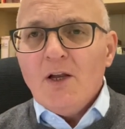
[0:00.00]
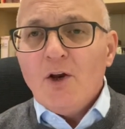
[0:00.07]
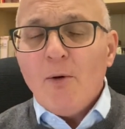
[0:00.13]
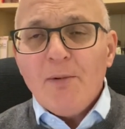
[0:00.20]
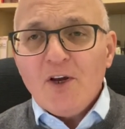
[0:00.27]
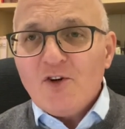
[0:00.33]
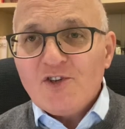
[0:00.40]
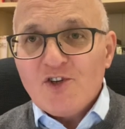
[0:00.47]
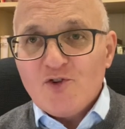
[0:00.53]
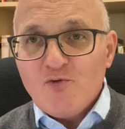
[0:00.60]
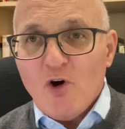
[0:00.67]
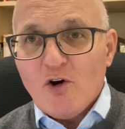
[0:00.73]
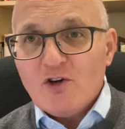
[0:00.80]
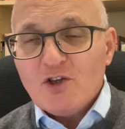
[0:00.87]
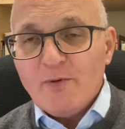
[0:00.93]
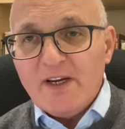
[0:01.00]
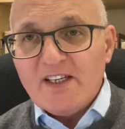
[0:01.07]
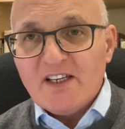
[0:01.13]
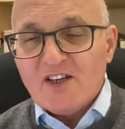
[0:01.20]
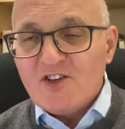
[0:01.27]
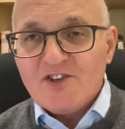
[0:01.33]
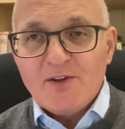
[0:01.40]
Not because it's wrong to eat
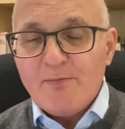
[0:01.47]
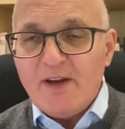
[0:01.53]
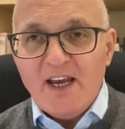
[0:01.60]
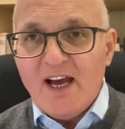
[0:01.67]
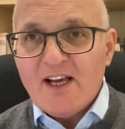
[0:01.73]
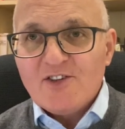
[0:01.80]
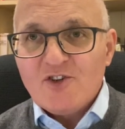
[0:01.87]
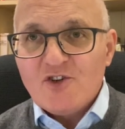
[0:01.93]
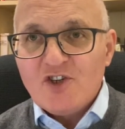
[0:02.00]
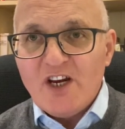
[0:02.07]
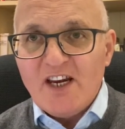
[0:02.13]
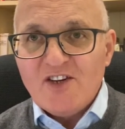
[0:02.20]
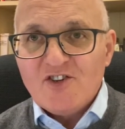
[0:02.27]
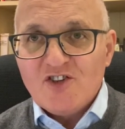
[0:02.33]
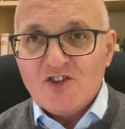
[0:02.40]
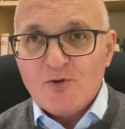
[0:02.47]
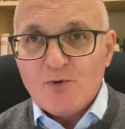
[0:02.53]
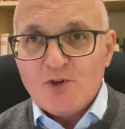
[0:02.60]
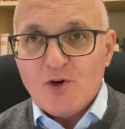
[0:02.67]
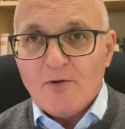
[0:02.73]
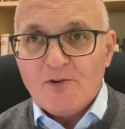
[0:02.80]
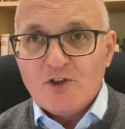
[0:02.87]
it, because the meat hasn't changed because it
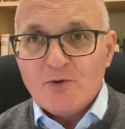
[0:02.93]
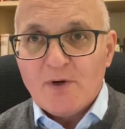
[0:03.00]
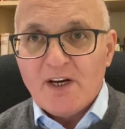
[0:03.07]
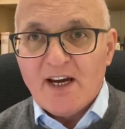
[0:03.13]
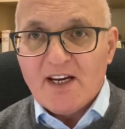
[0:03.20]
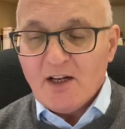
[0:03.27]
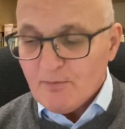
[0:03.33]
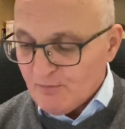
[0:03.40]
was offered to an idol,